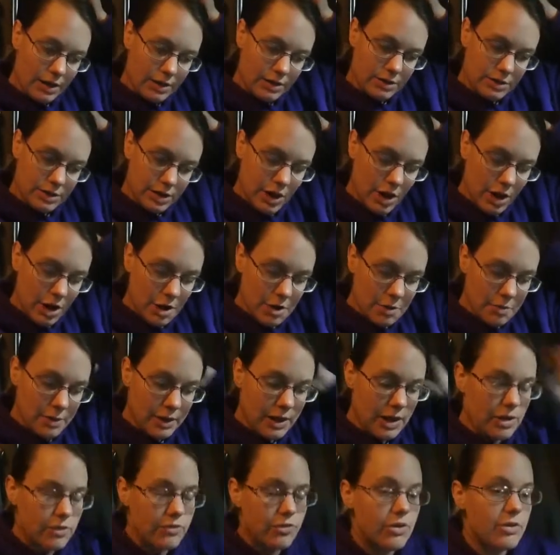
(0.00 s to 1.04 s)
So the
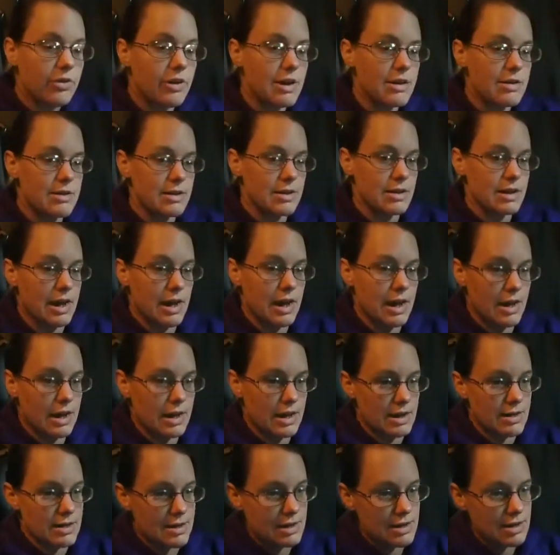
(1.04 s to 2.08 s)
plan for the rest of the day
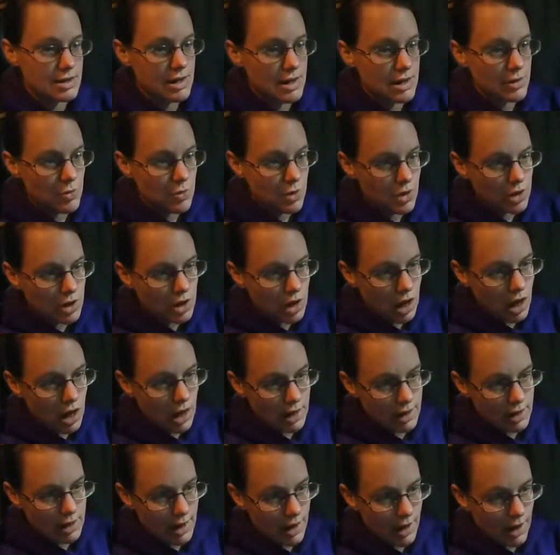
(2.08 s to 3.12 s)
is, it's like 1 o'clock
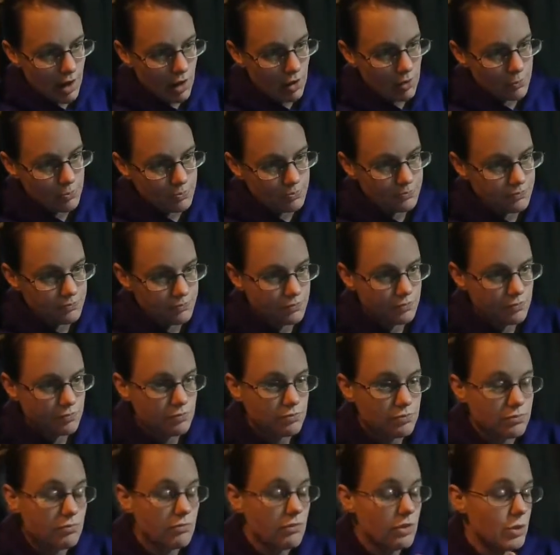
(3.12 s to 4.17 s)
now.
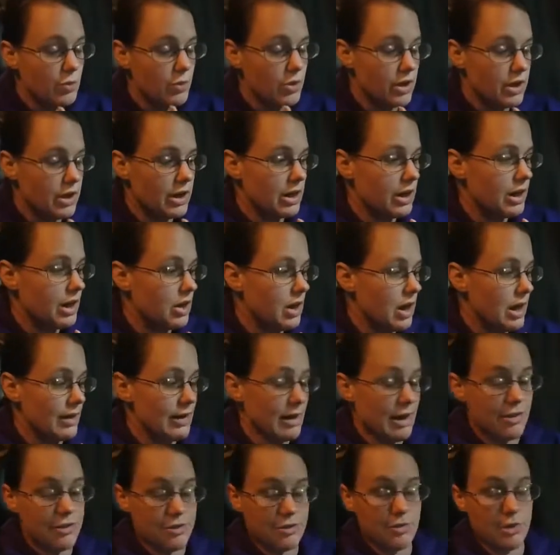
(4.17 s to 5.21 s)
We're gonna go. I've
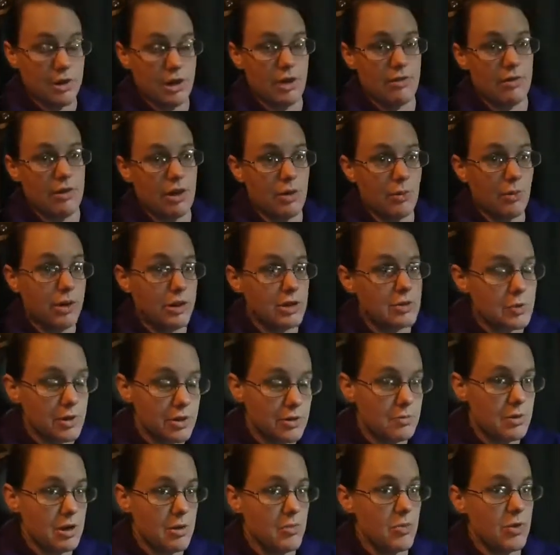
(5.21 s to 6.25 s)
got a week's worth
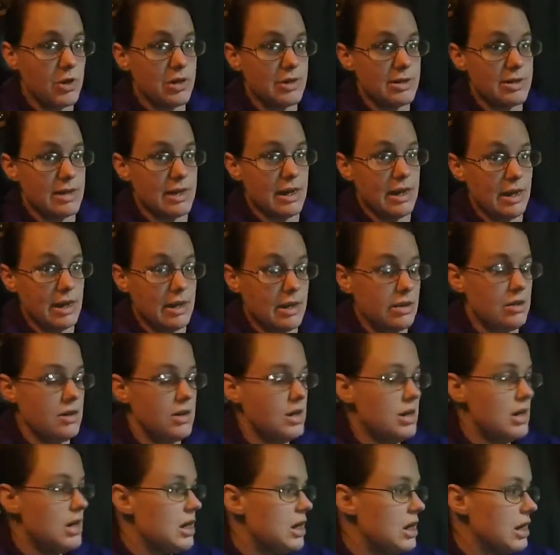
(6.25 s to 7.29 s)
of paperwork to scan.
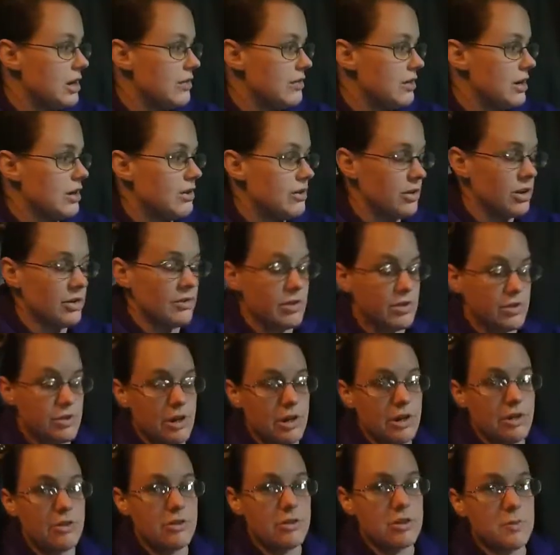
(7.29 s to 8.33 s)
I've got to go give the
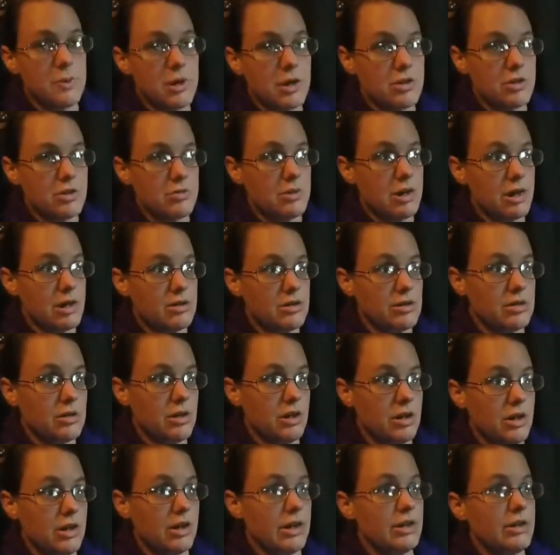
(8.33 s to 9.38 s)
trailer inspection back to the
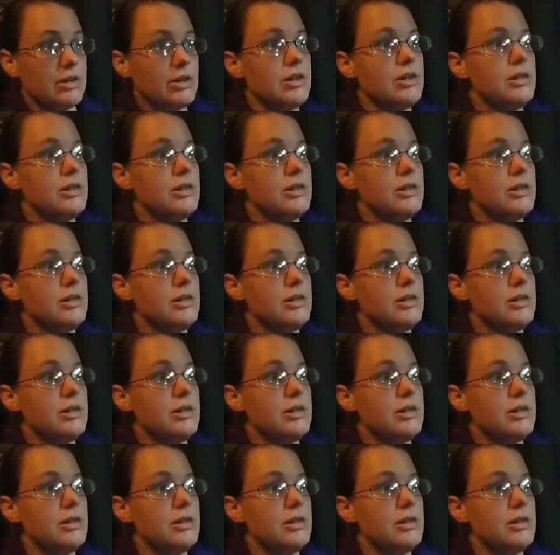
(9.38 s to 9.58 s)
guard.